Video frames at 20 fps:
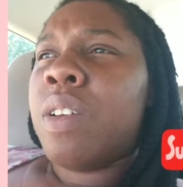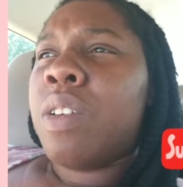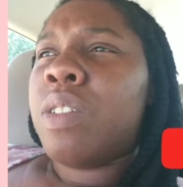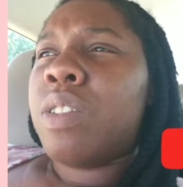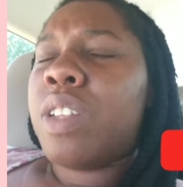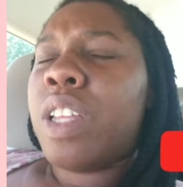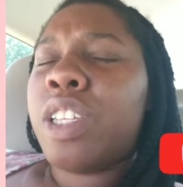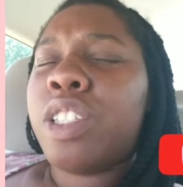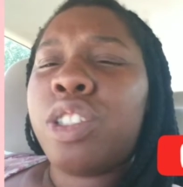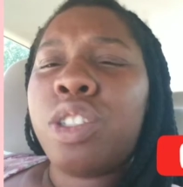
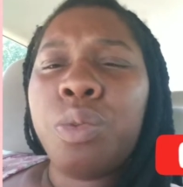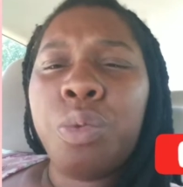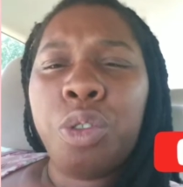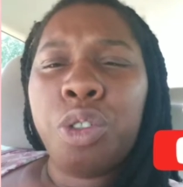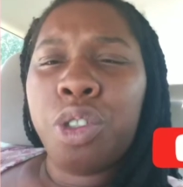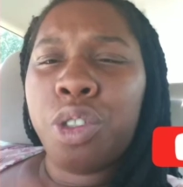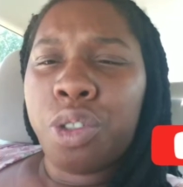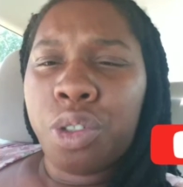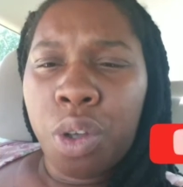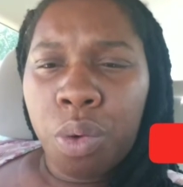like she
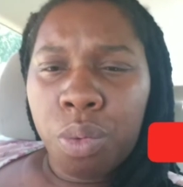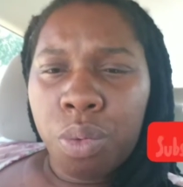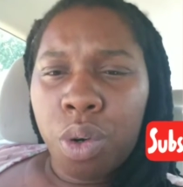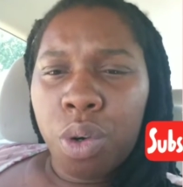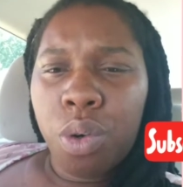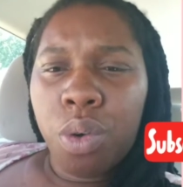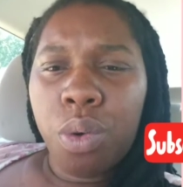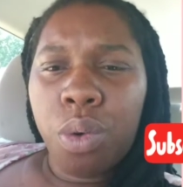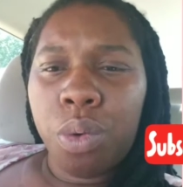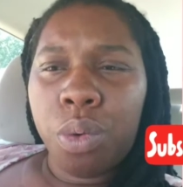was just so
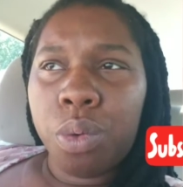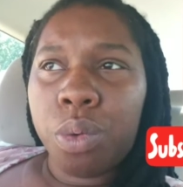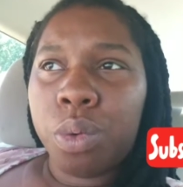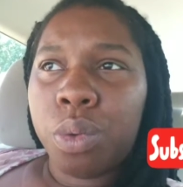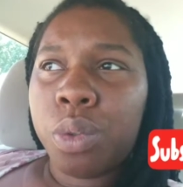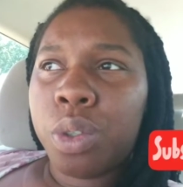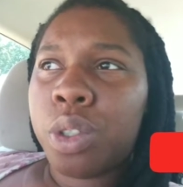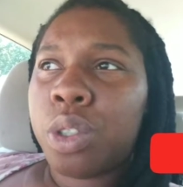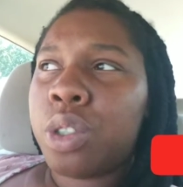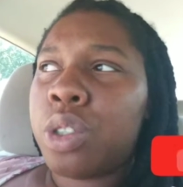
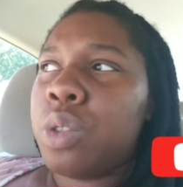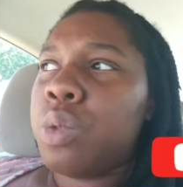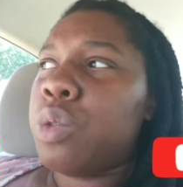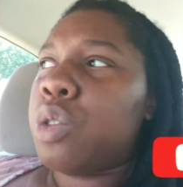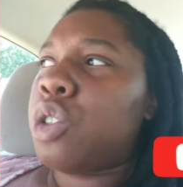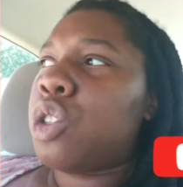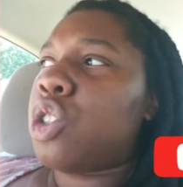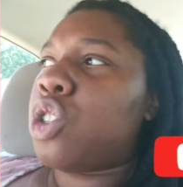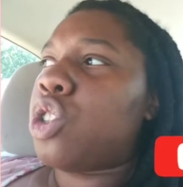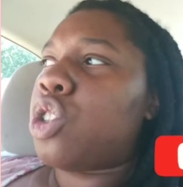rude. She
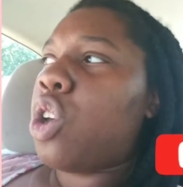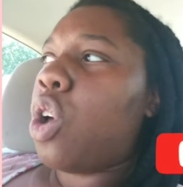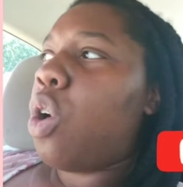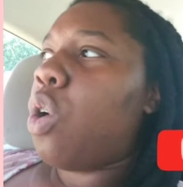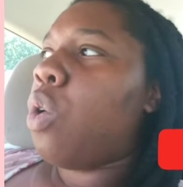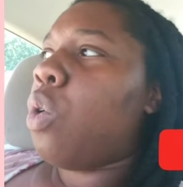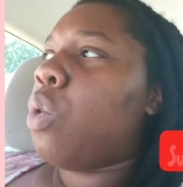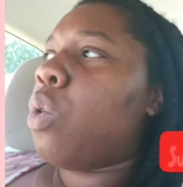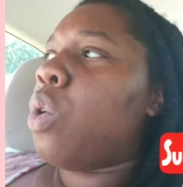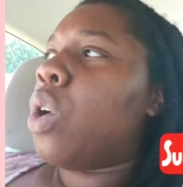was
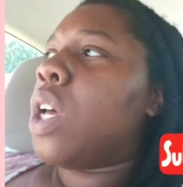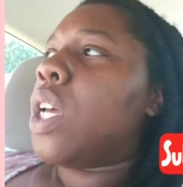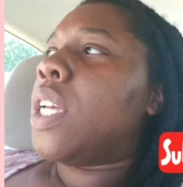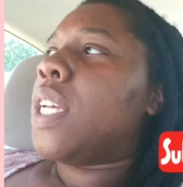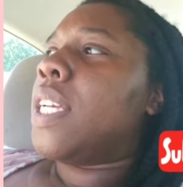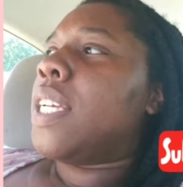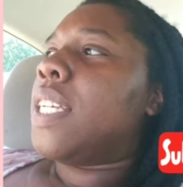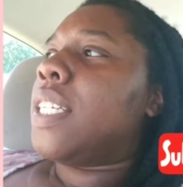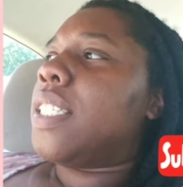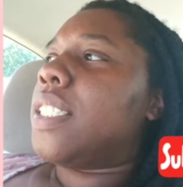so
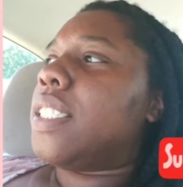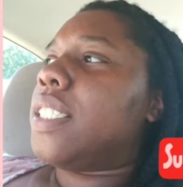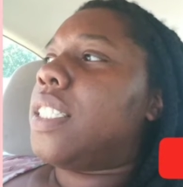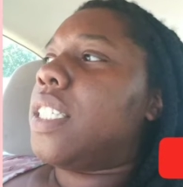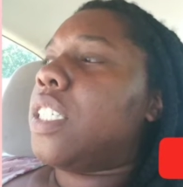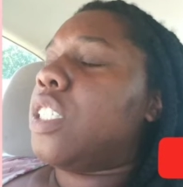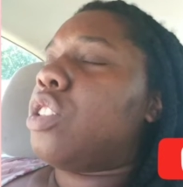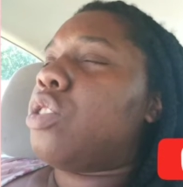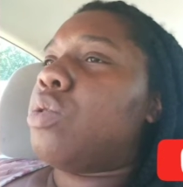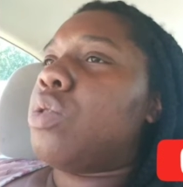
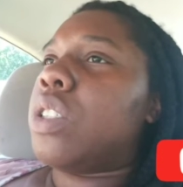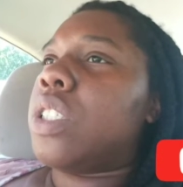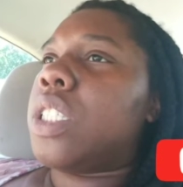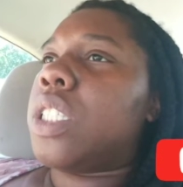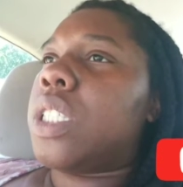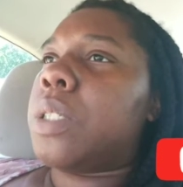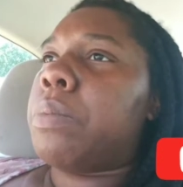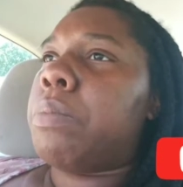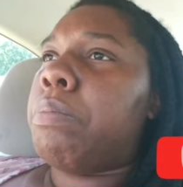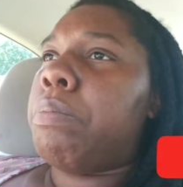
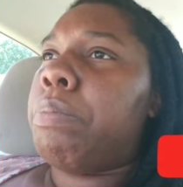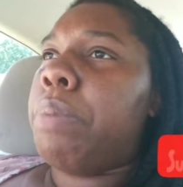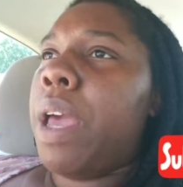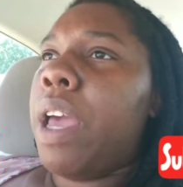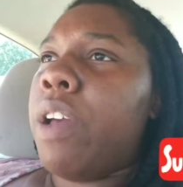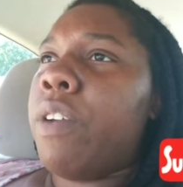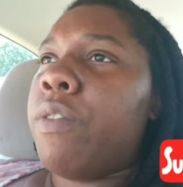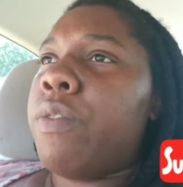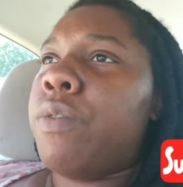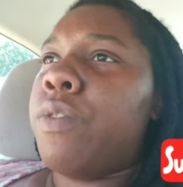
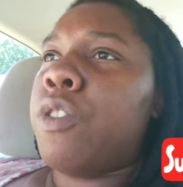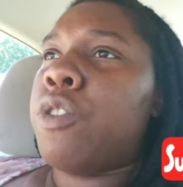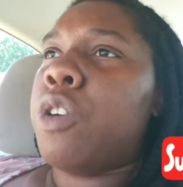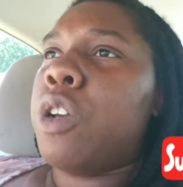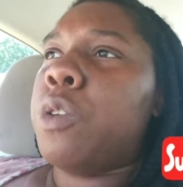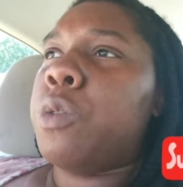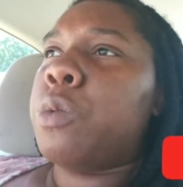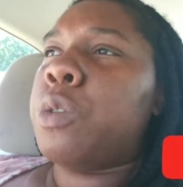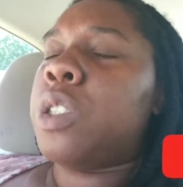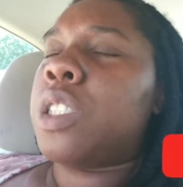disrespectful.
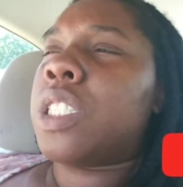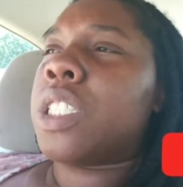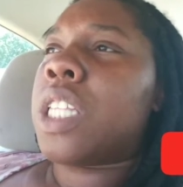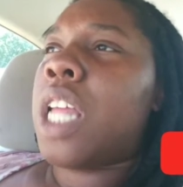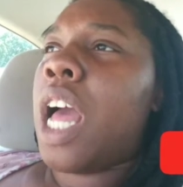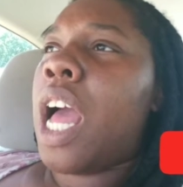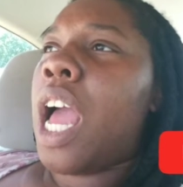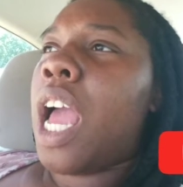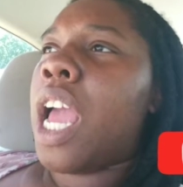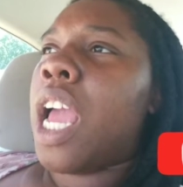It was
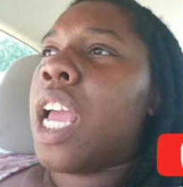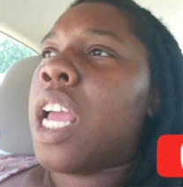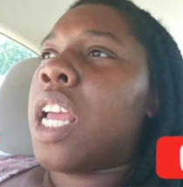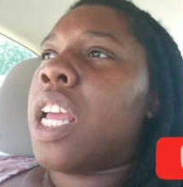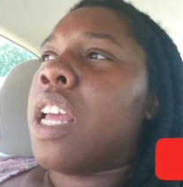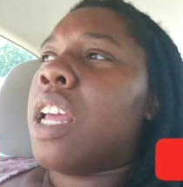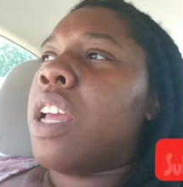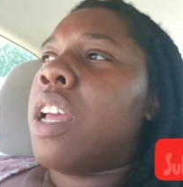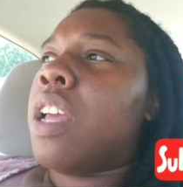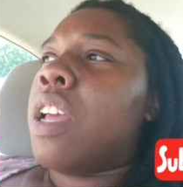like
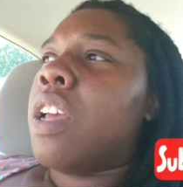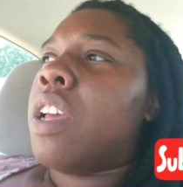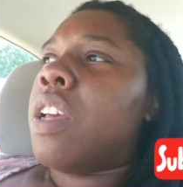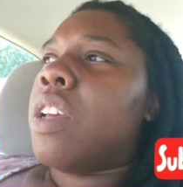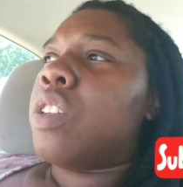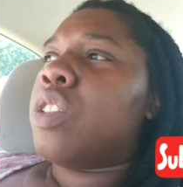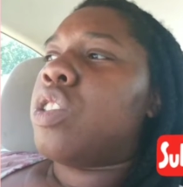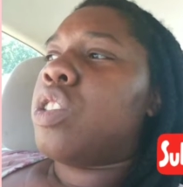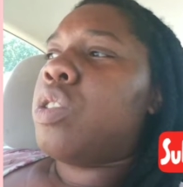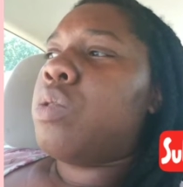
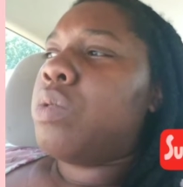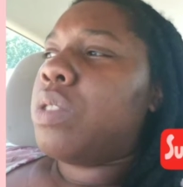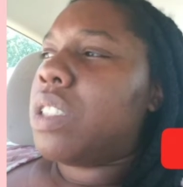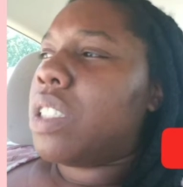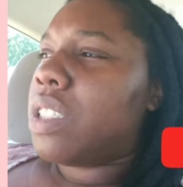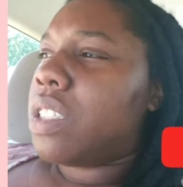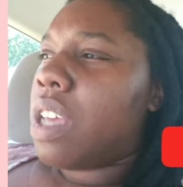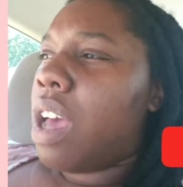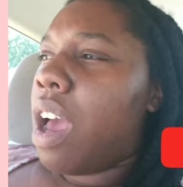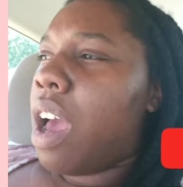she was
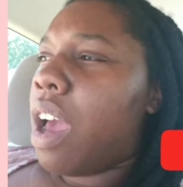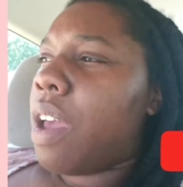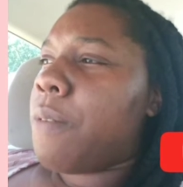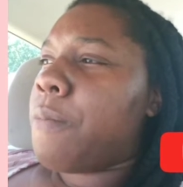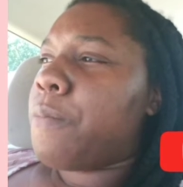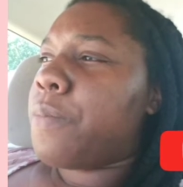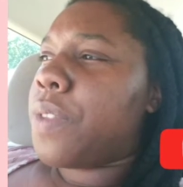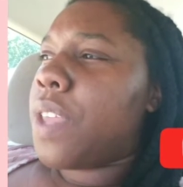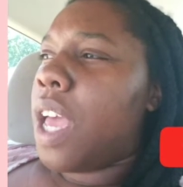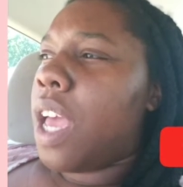the
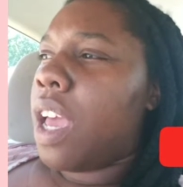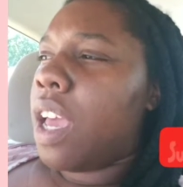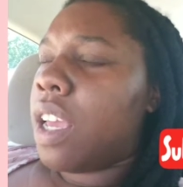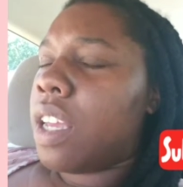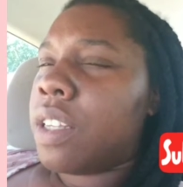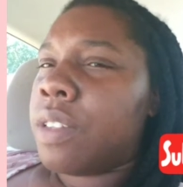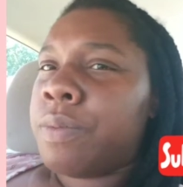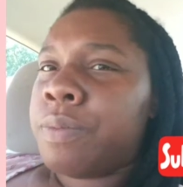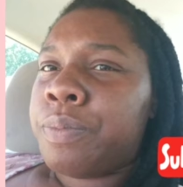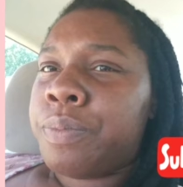type that